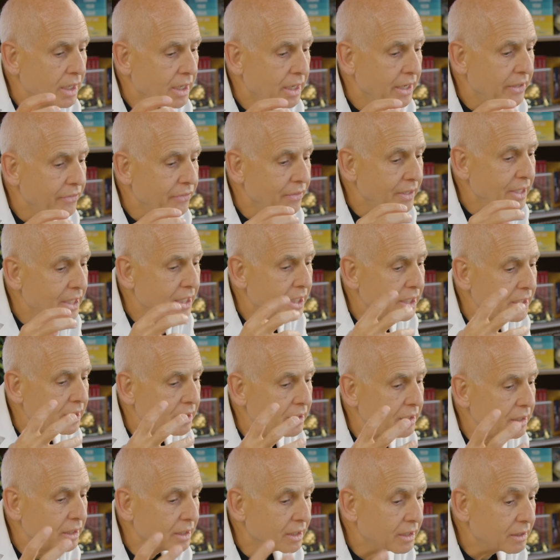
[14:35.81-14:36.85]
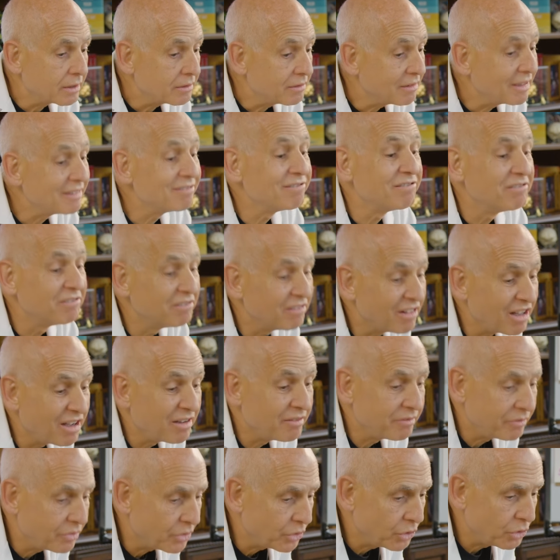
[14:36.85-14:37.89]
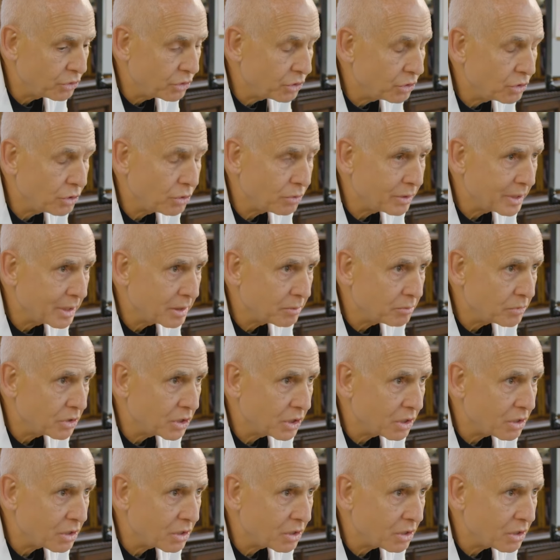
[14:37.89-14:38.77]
and then I'd love for you to do E M D